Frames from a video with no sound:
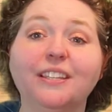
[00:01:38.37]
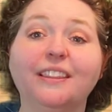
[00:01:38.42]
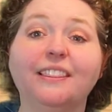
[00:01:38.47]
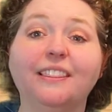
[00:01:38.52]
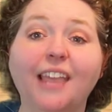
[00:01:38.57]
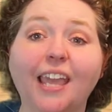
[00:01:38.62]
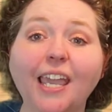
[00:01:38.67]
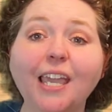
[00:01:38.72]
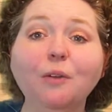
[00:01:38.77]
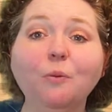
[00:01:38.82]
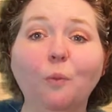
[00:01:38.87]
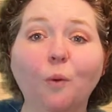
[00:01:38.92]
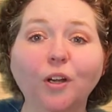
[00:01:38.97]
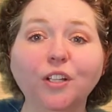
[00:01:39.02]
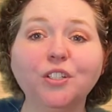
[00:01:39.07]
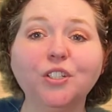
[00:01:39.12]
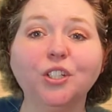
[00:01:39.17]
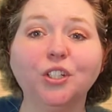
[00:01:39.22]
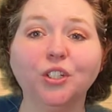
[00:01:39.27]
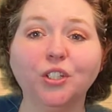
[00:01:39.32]
they
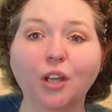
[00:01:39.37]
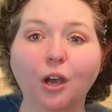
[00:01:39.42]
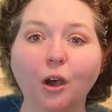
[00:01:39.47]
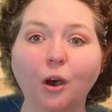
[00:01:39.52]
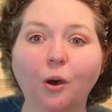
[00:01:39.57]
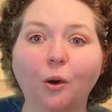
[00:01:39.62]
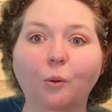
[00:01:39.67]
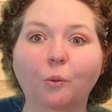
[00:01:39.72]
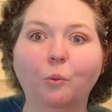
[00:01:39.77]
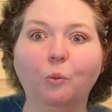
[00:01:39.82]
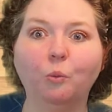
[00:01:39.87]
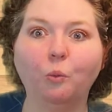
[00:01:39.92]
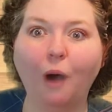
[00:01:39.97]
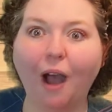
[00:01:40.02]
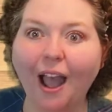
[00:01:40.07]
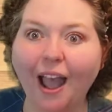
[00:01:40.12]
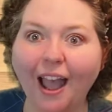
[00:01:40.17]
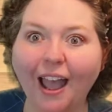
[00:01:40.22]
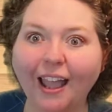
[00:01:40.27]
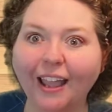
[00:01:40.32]
want to know
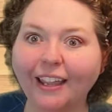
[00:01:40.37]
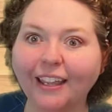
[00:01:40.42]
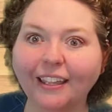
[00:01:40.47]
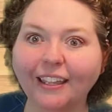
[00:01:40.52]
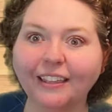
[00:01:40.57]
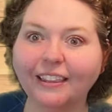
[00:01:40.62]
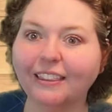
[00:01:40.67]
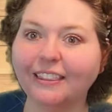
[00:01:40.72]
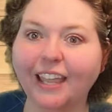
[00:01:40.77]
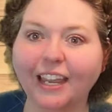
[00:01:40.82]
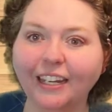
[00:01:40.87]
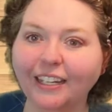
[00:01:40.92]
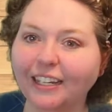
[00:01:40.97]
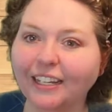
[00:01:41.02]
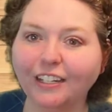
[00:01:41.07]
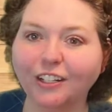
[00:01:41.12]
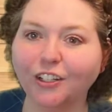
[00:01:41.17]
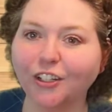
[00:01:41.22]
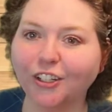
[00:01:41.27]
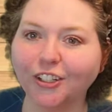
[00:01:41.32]
why they
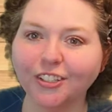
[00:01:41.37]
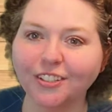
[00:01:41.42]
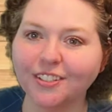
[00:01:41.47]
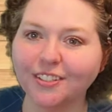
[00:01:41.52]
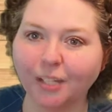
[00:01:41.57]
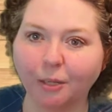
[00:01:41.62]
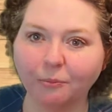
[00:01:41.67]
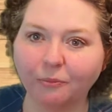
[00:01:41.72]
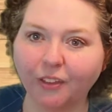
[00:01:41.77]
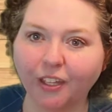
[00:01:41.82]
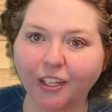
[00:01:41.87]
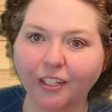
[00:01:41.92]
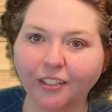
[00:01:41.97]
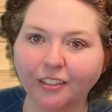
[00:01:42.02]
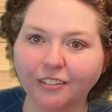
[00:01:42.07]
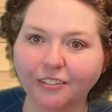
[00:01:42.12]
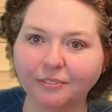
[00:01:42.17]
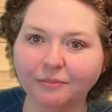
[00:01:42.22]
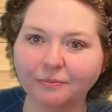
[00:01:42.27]
need to learn something.